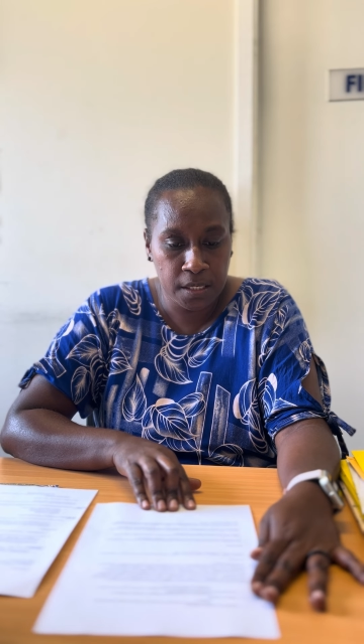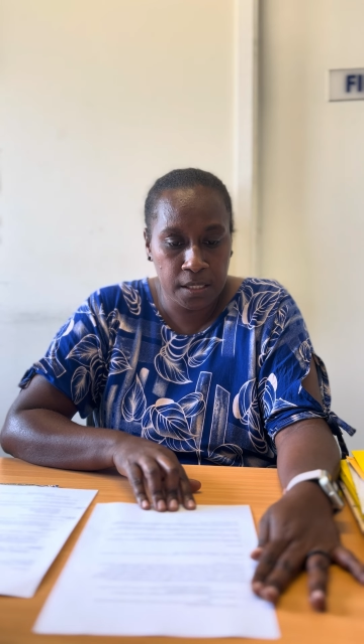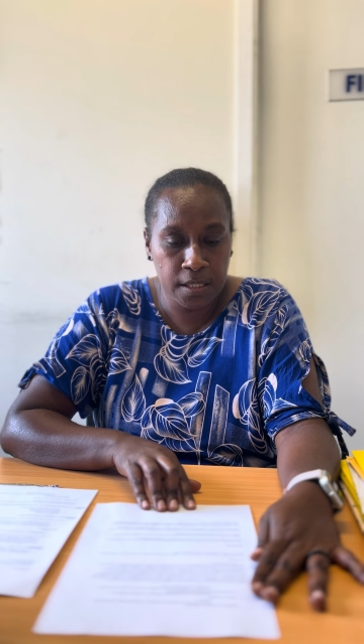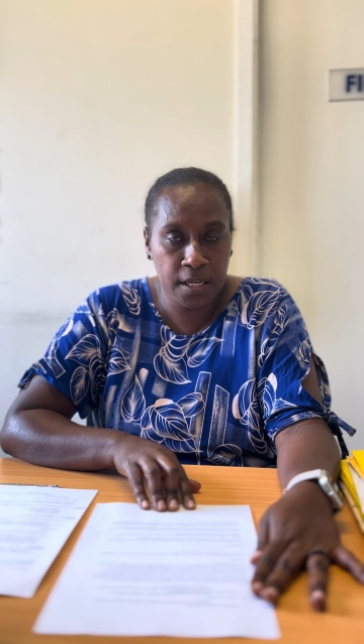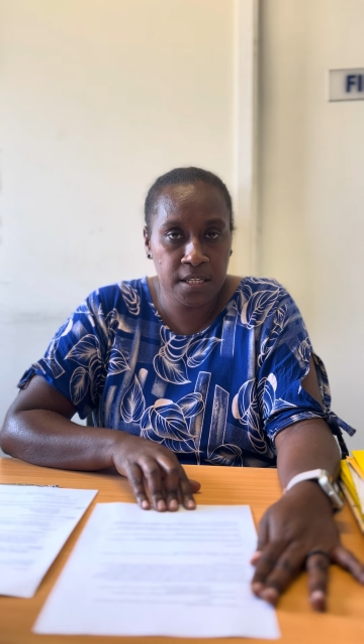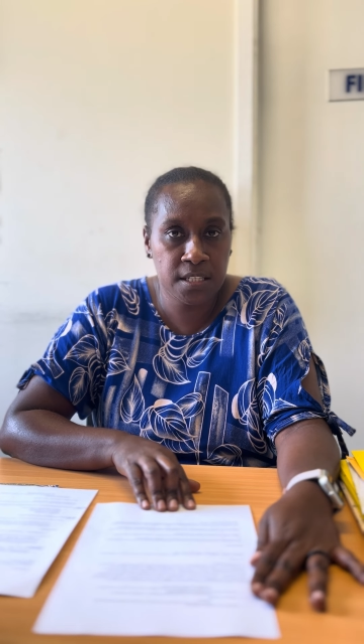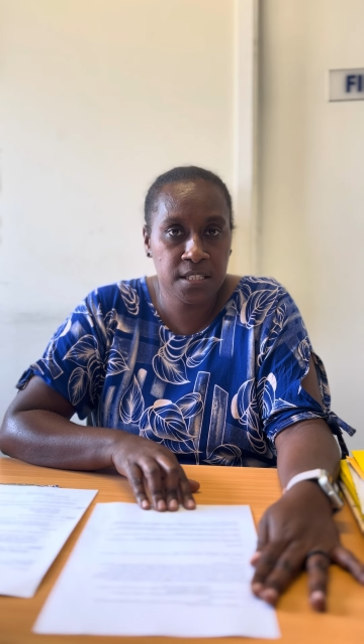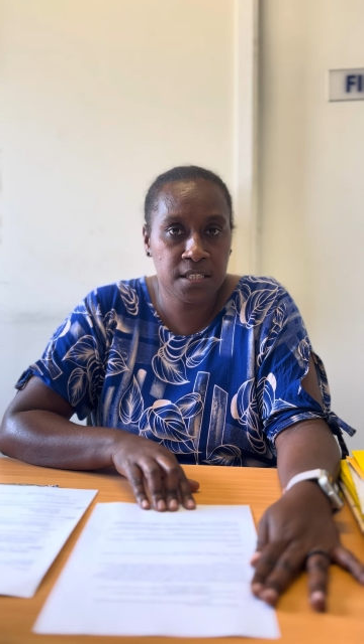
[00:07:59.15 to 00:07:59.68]

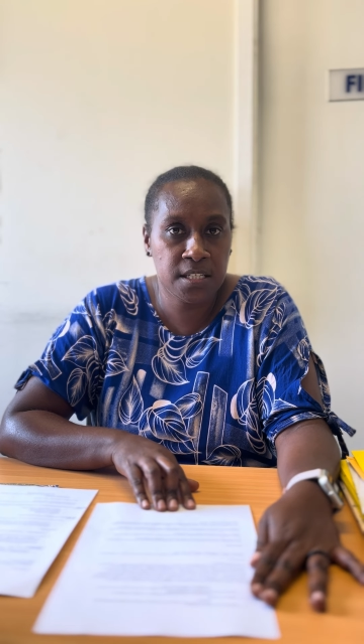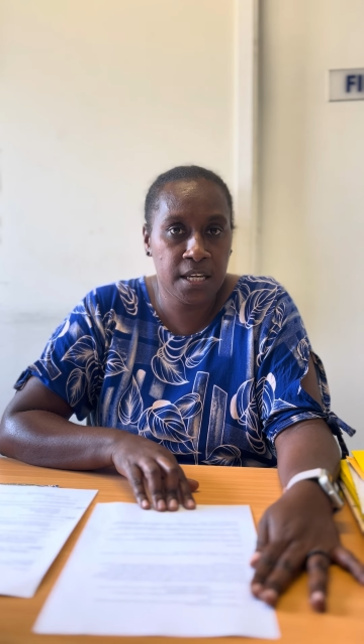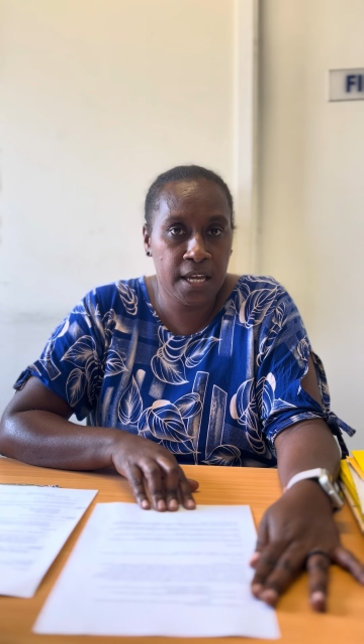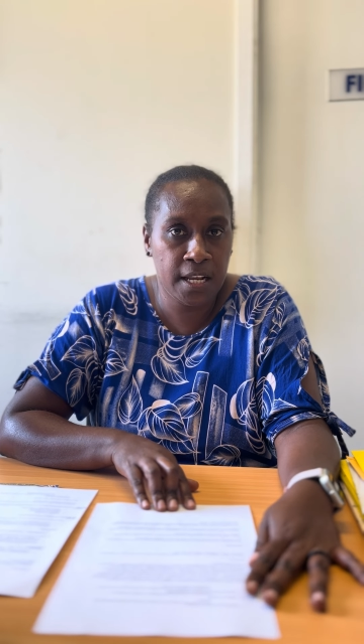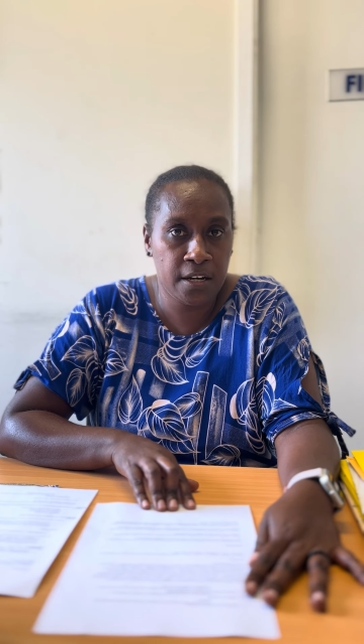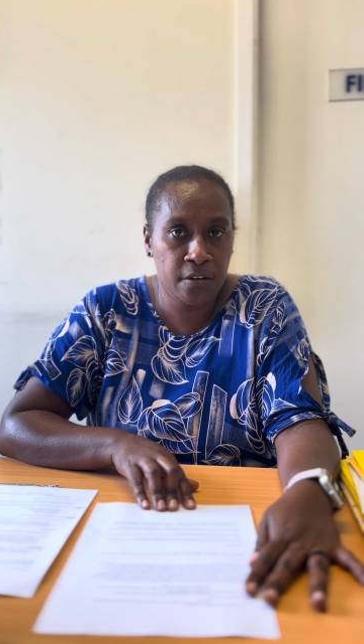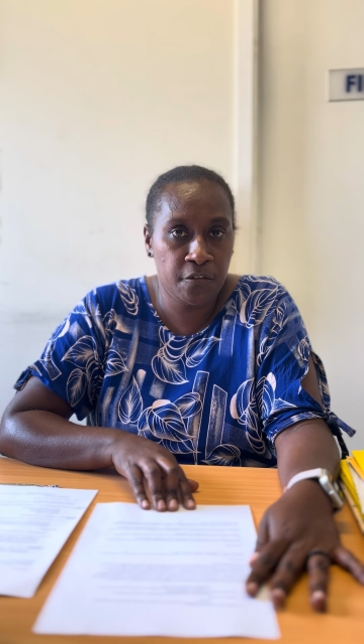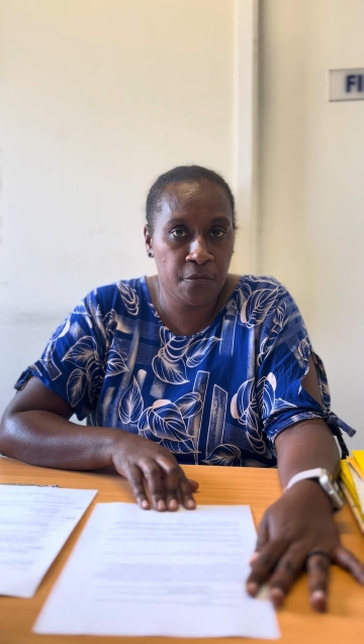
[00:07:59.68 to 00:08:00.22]
That is the
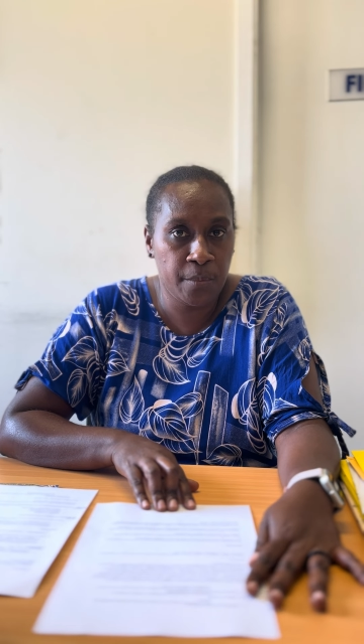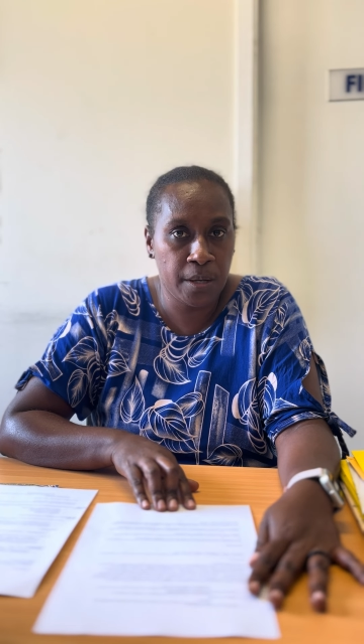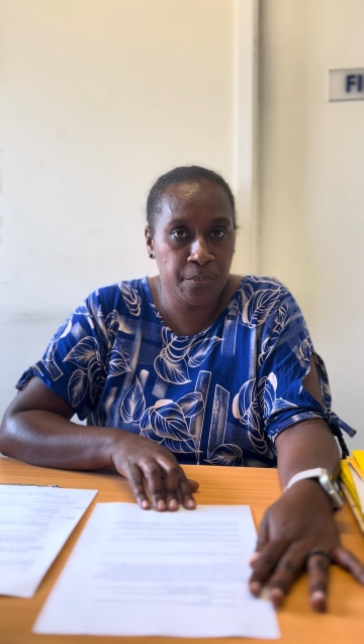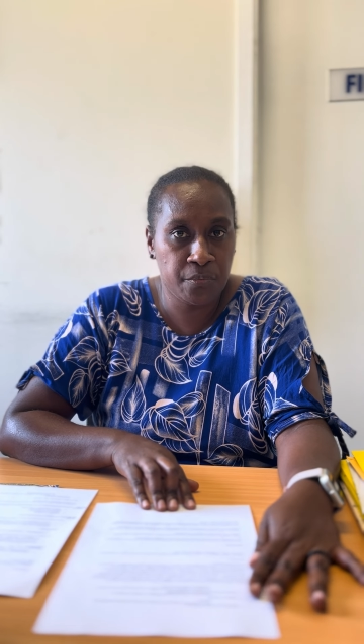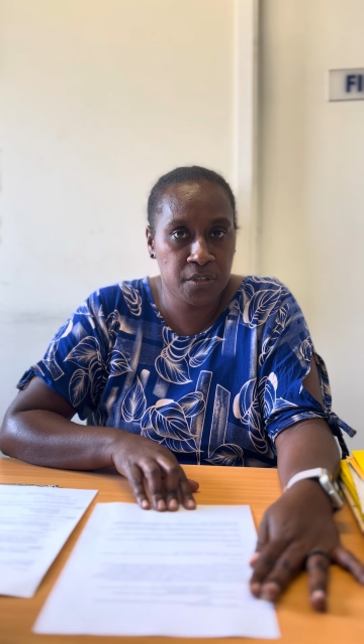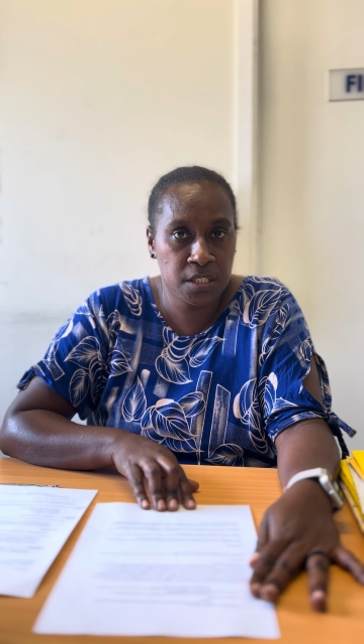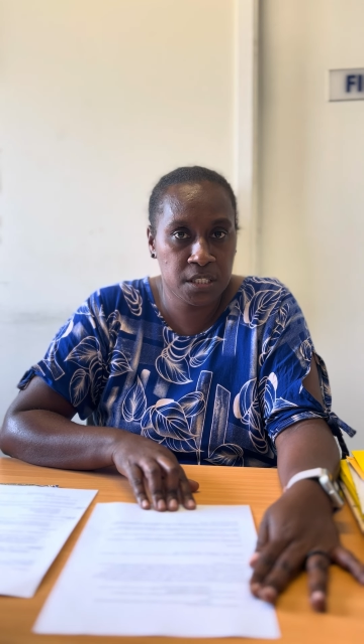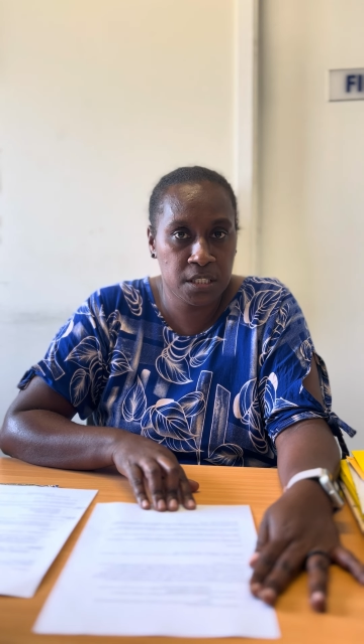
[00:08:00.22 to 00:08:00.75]
end of my
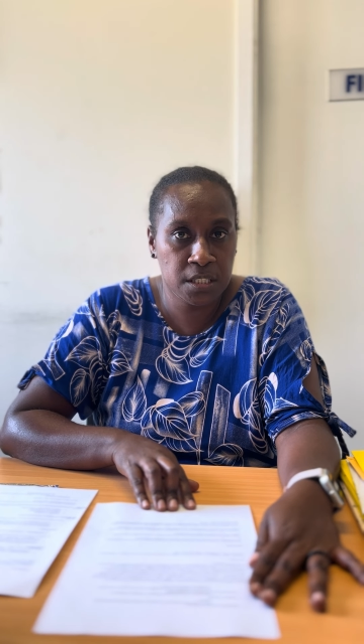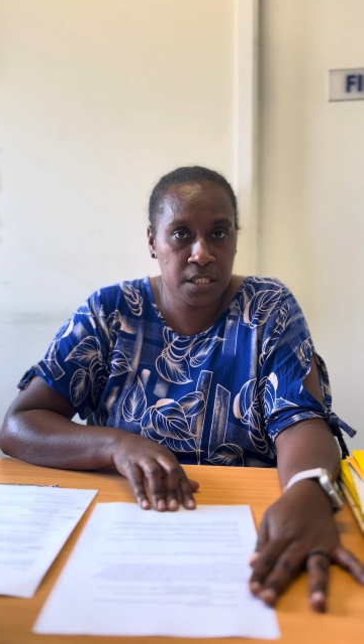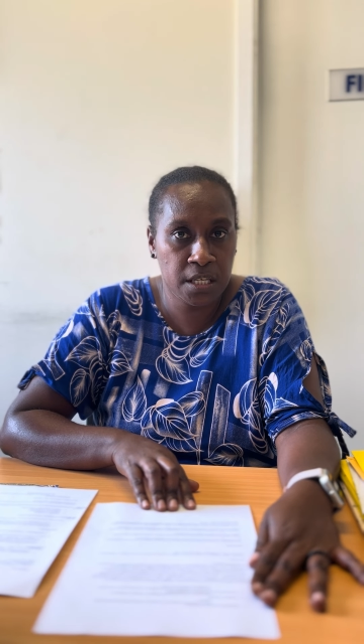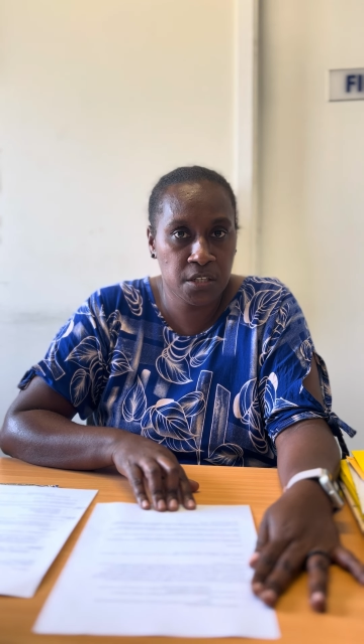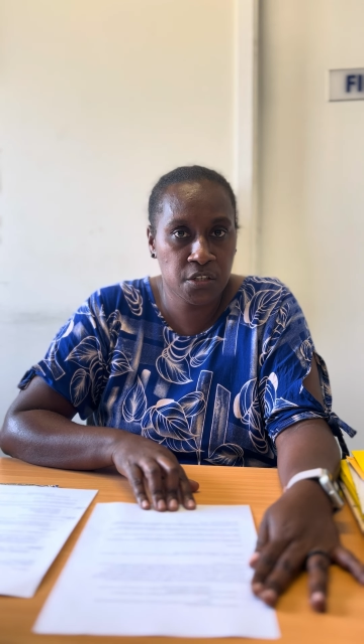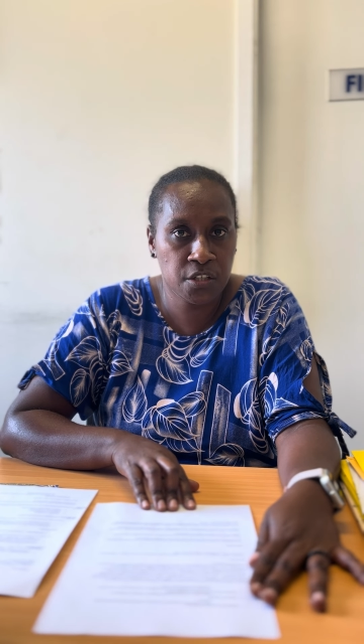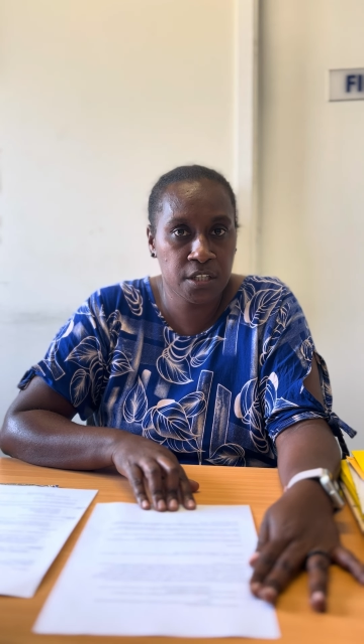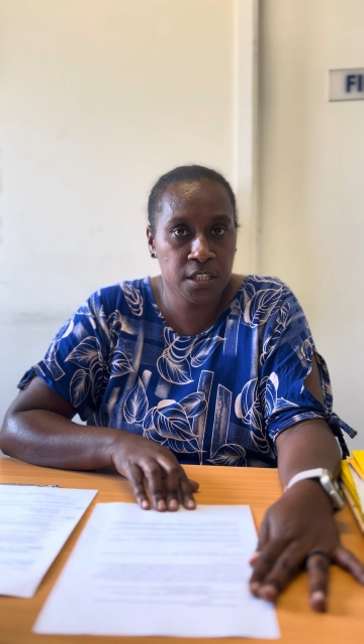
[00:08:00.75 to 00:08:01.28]

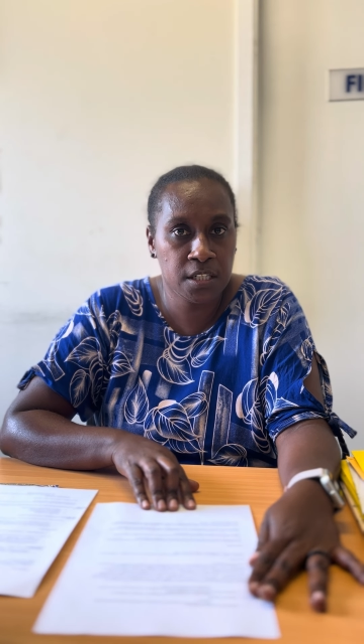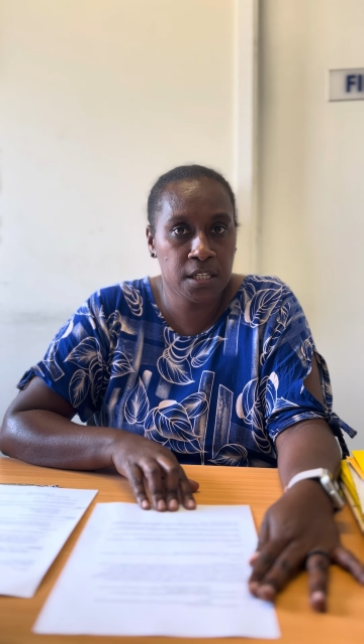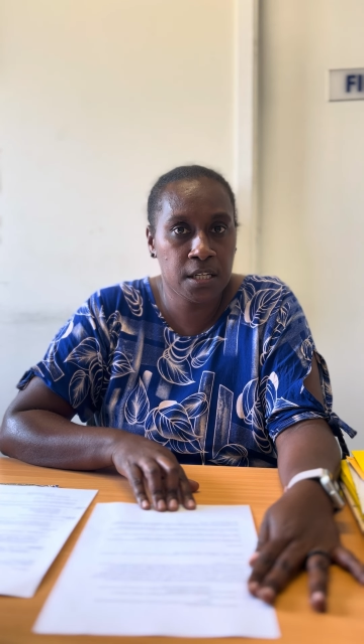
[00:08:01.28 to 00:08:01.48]
presentation.